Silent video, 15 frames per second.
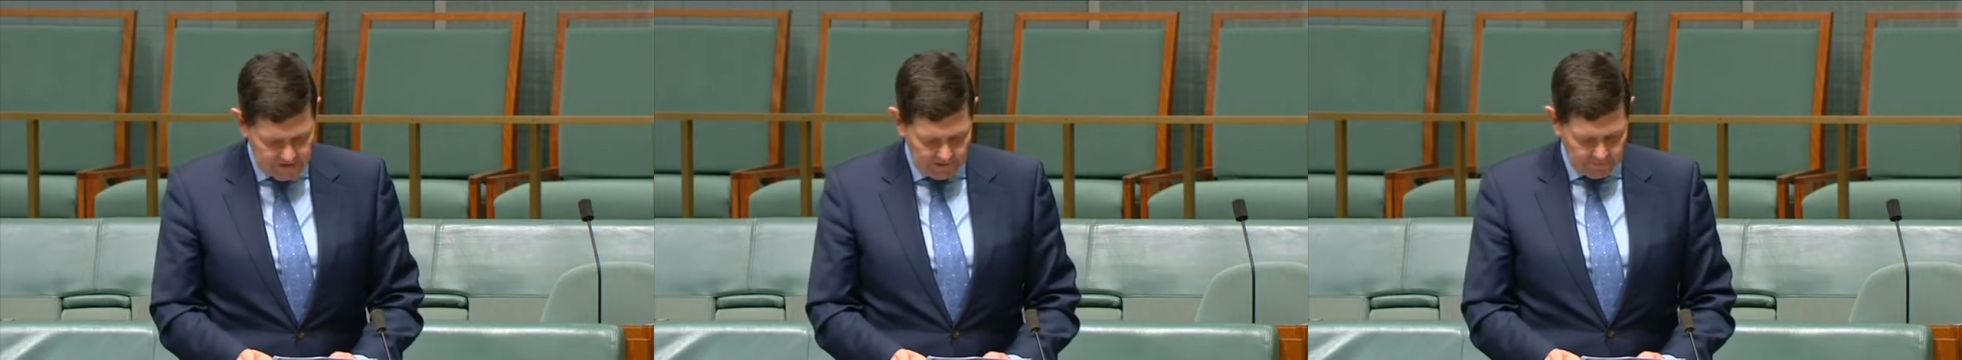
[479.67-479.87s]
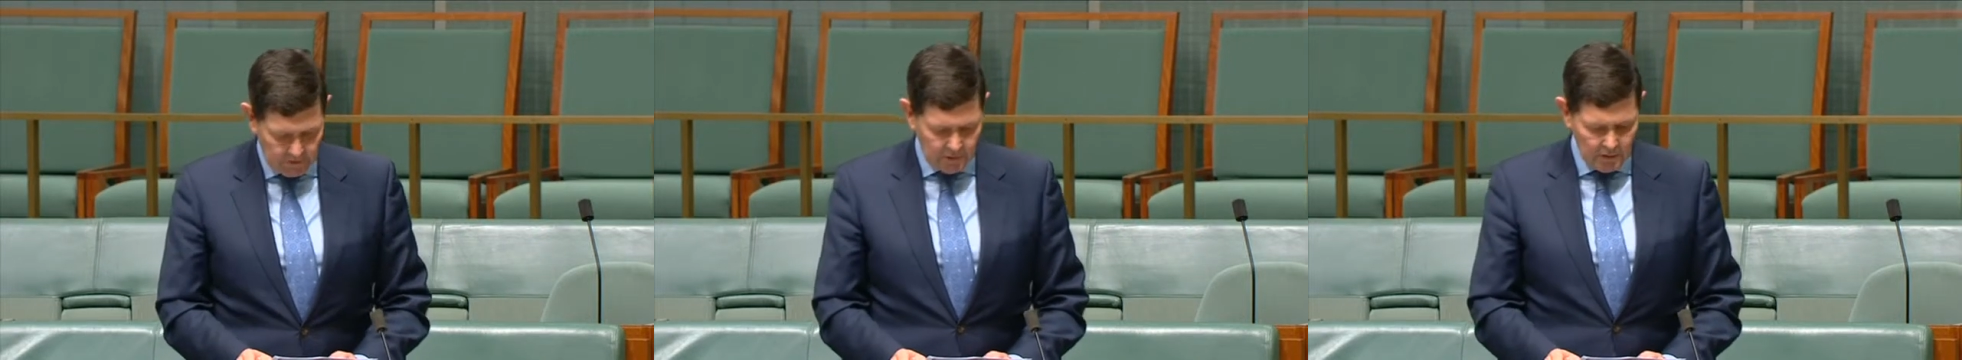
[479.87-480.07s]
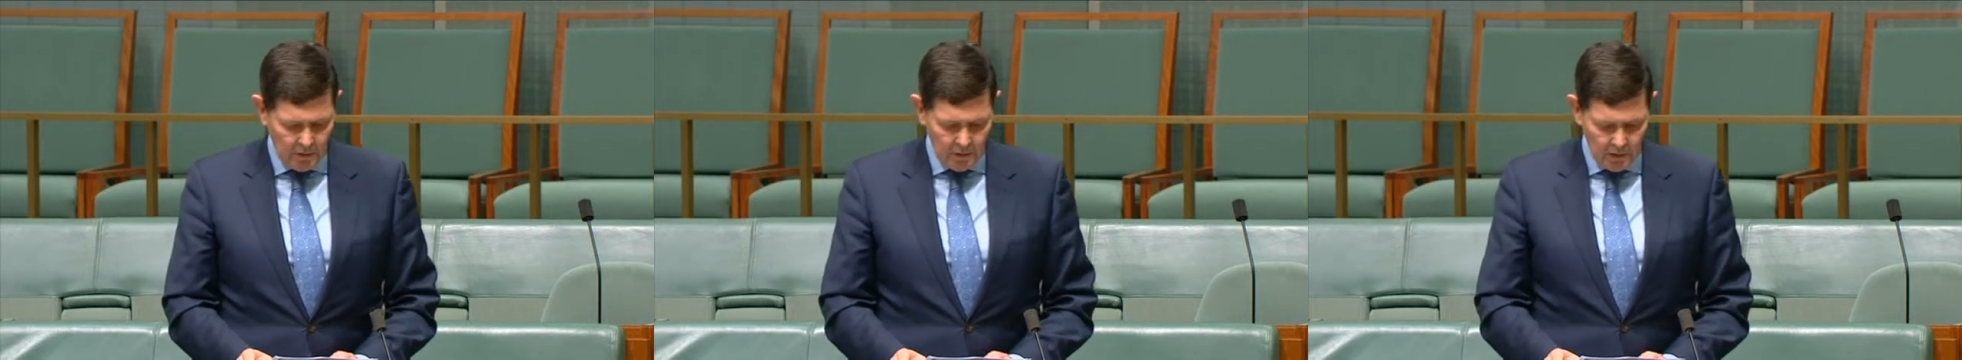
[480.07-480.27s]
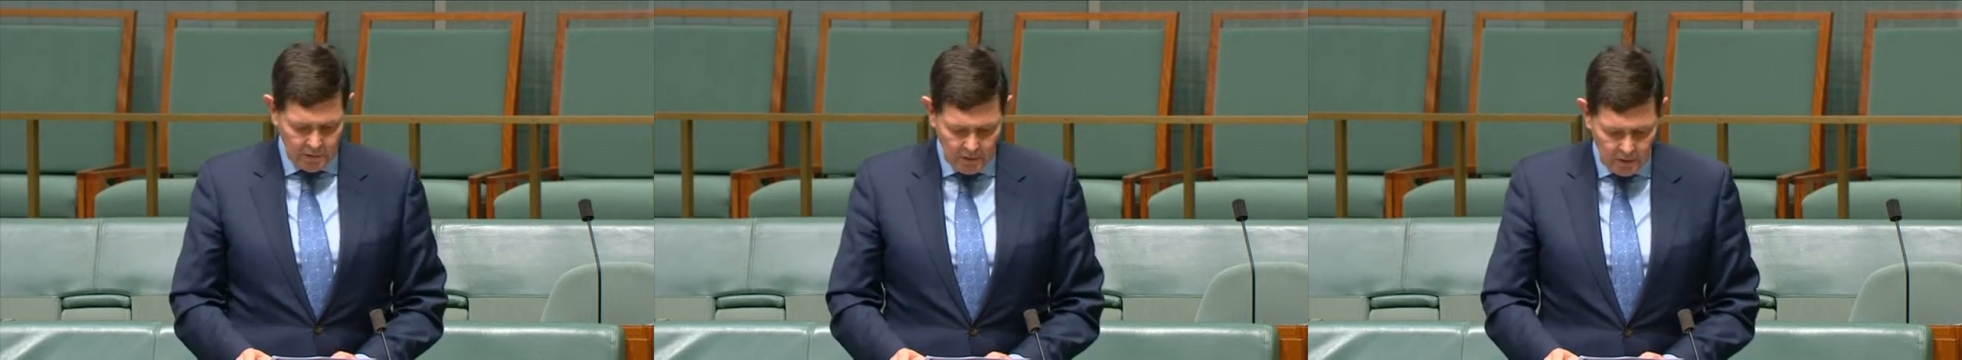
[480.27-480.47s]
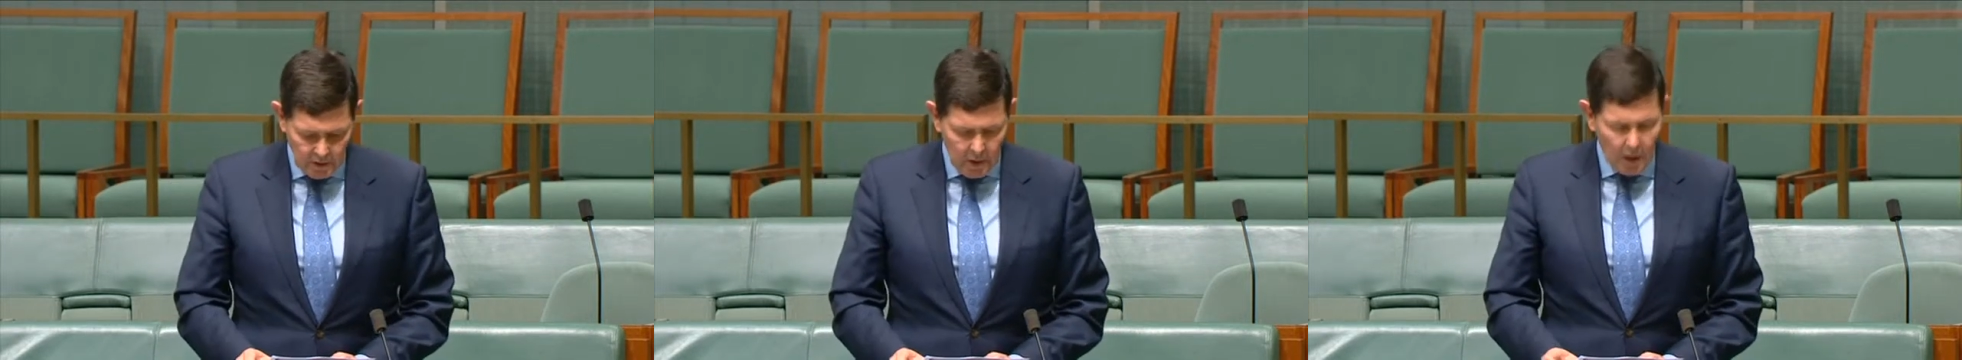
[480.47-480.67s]
have occurred
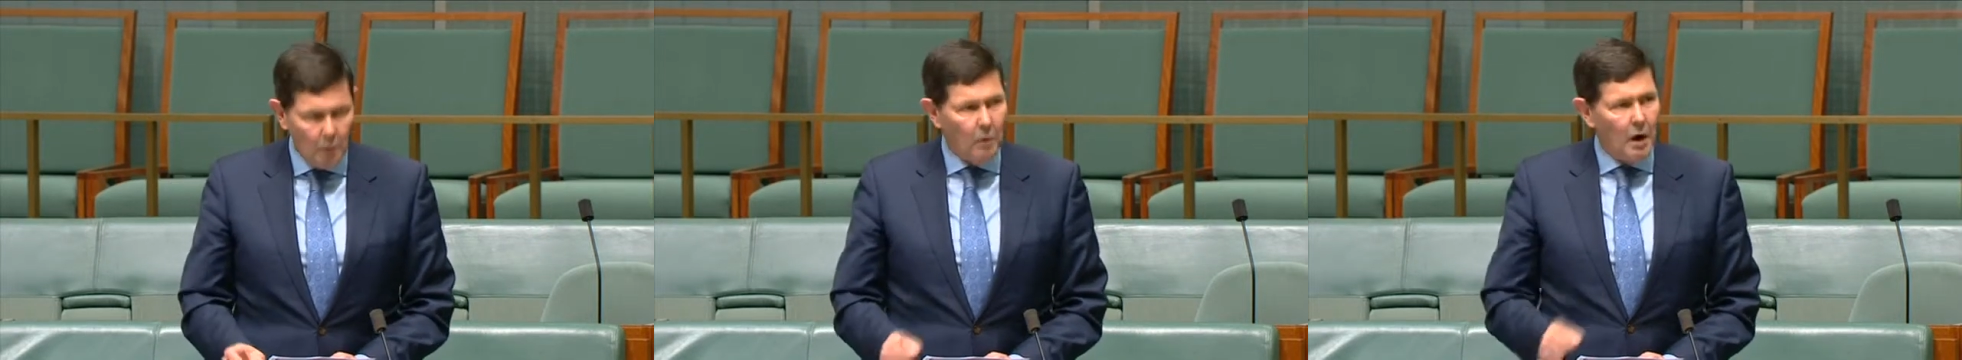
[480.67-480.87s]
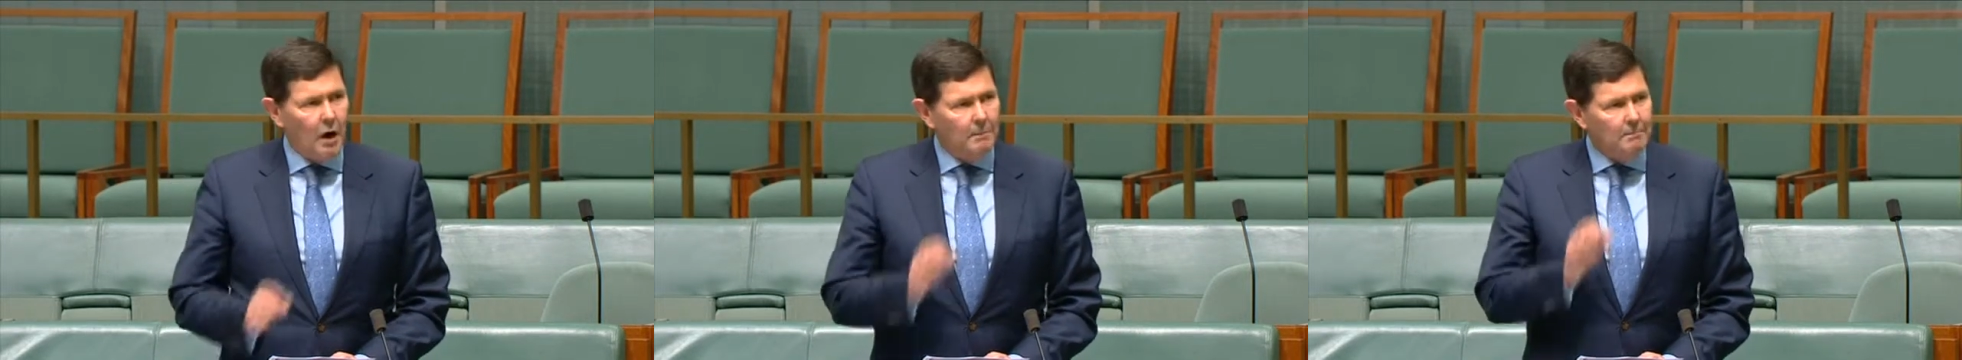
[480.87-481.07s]
while